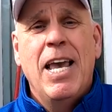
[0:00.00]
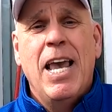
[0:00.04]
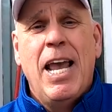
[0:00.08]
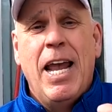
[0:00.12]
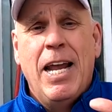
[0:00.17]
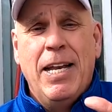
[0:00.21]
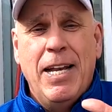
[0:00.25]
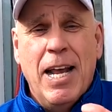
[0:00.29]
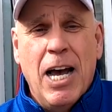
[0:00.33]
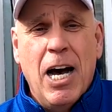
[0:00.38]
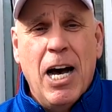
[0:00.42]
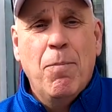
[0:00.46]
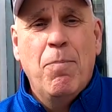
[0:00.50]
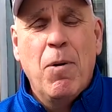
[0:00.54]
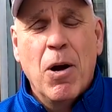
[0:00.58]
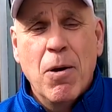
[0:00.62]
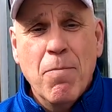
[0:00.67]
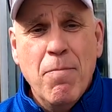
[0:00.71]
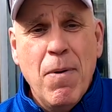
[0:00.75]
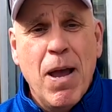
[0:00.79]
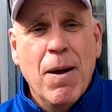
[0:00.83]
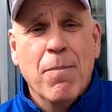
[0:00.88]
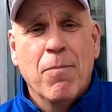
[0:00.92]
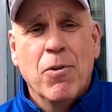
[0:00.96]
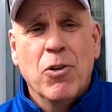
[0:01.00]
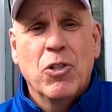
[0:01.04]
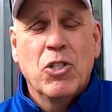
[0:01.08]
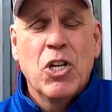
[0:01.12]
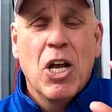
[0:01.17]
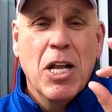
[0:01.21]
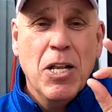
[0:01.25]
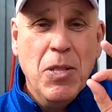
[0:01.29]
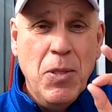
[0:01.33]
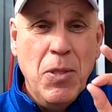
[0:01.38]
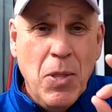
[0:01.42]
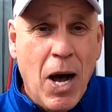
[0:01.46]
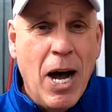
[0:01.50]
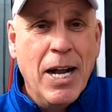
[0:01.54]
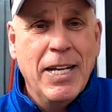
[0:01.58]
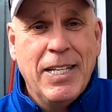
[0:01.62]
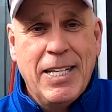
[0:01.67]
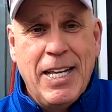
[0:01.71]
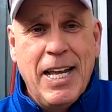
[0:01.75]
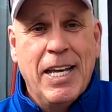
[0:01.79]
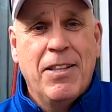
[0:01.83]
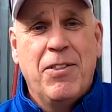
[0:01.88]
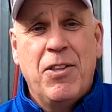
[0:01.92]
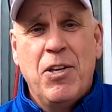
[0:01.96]
and help our members not
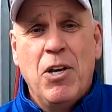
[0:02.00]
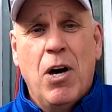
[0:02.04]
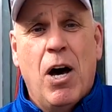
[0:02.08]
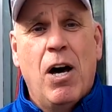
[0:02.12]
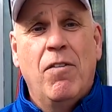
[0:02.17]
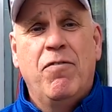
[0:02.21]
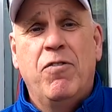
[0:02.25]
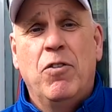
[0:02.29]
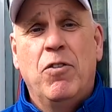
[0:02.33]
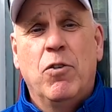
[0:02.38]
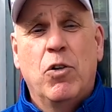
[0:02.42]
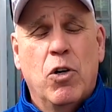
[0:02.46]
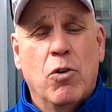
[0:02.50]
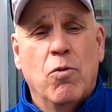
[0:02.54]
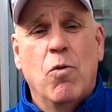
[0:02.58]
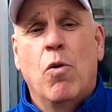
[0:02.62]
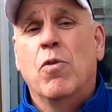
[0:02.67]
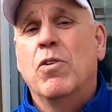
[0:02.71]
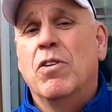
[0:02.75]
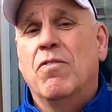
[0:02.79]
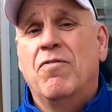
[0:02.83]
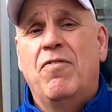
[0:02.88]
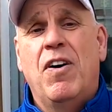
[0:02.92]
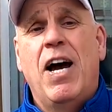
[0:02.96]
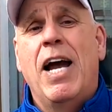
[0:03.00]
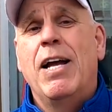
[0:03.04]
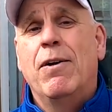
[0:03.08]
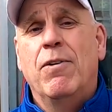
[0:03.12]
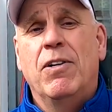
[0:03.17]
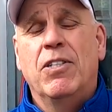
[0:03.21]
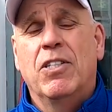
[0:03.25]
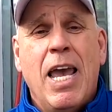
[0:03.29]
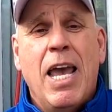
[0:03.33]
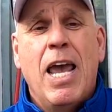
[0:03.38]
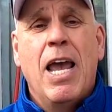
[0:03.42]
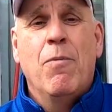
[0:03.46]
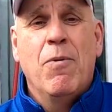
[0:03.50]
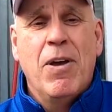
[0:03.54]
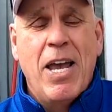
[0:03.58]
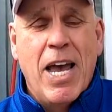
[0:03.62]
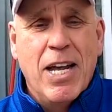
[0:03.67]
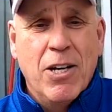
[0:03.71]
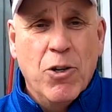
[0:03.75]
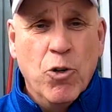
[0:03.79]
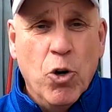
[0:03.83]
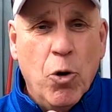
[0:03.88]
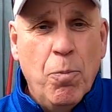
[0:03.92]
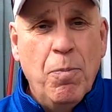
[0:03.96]
get the awful coronavirus. And we
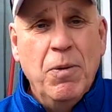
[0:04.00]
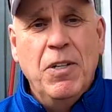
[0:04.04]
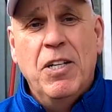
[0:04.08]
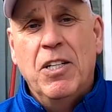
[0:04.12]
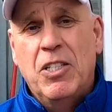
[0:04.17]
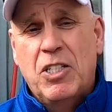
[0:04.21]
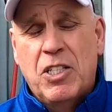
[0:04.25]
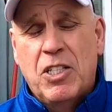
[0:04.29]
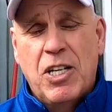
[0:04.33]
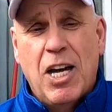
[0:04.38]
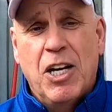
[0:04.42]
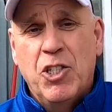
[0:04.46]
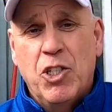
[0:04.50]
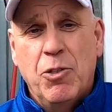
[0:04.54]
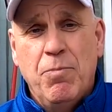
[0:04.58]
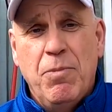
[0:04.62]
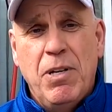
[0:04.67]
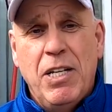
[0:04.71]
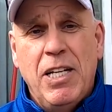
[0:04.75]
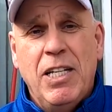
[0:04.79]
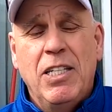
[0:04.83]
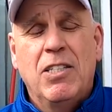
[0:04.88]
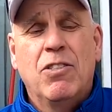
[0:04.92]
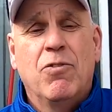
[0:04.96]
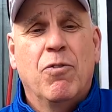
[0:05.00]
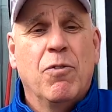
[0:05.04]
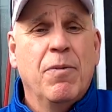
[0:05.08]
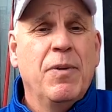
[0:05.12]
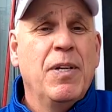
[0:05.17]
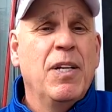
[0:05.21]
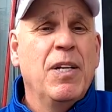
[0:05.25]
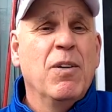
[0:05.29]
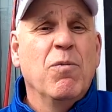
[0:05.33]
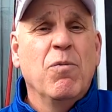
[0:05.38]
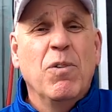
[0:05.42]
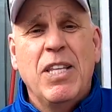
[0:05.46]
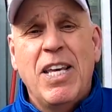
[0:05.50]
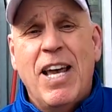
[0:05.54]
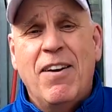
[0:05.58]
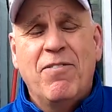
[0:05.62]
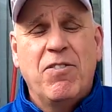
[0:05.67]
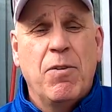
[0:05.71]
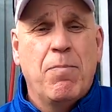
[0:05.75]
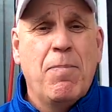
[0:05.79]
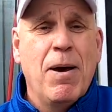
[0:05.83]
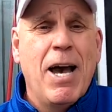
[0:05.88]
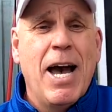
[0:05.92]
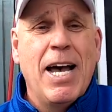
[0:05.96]
had an open discussion meeting, so we didn't really have
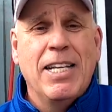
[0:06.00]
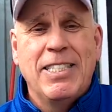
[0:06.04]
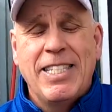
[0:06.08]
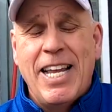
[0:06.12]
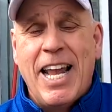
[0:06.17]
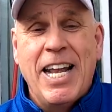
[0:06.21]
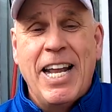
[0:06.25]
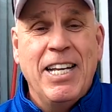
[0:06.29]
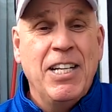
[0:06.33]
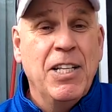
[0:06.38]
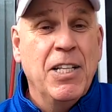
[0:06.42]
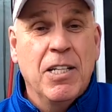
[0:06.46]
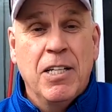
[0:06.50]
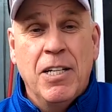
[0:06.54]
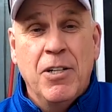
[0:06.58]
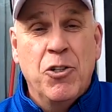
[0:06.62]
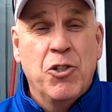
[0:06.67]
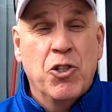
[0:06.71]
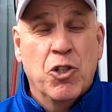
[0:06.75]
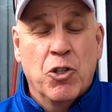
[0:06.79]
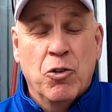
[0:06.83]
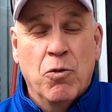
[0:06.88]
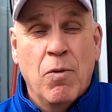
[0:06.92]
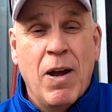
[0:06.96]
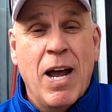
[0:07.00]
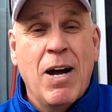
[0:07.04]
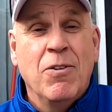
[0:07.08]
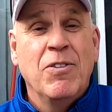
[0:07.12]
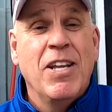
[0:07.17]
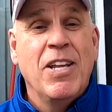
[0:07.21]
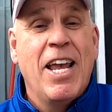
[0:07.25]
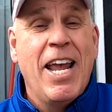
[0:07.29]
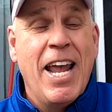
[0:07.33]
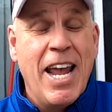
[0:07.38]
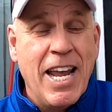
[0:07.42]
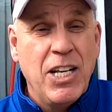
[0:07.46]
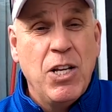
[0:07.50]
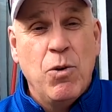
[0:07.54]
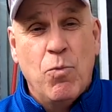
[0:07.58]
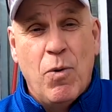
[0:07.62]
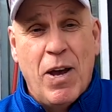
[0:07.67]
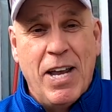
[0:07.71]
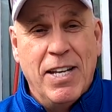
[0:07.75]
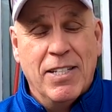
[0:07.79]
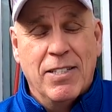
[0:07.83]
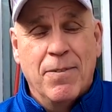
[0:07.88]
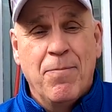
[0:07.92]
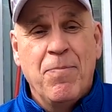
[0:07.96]
to pass any of the literature around
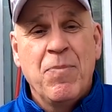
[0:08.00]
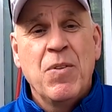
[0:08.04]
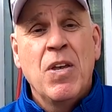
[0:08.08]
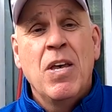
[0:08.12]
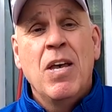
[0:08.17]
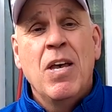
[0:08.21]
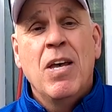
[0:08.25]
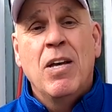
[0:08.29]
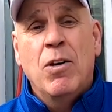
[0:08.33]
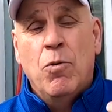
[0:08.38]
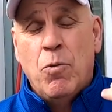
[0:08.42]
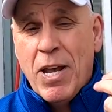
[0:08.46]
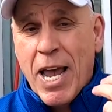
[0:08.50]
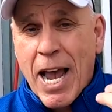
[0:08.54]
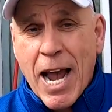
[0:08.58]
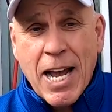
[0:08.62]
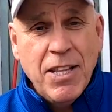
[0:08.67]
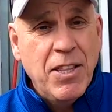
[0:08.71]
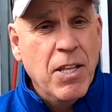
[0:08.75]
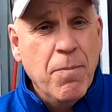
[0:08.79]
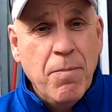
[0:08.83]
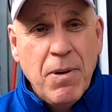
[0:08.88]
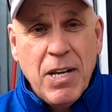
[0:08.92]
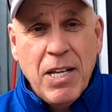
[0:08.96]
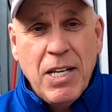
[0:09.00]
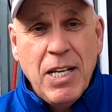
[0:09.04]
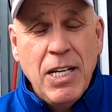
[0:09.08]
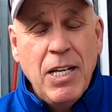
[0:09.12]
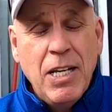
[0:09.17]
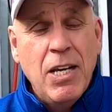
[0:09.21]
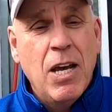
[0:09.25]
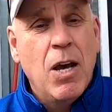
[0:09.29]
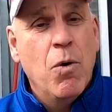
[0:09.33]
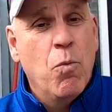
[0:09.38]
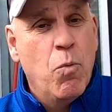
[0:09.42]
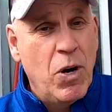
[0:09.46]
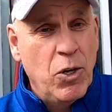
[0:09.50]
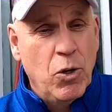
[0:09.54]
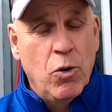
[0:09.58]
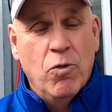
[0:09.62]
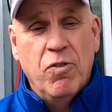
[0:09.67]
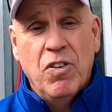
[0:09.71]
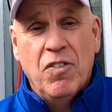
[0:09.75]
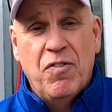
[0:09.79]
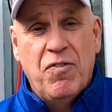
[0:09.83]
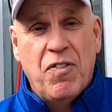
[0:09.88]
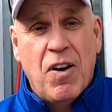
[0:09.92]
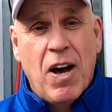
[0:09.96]
anyways. We had the meeting, it went
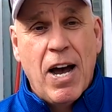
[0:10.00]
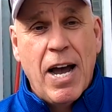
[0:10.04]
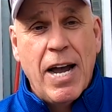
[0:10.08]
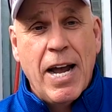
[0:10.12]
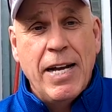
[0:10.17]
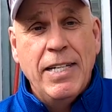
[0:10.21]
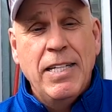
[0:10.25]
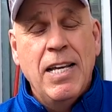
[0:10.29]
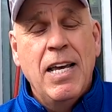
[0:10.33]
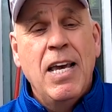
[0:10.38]
over fine.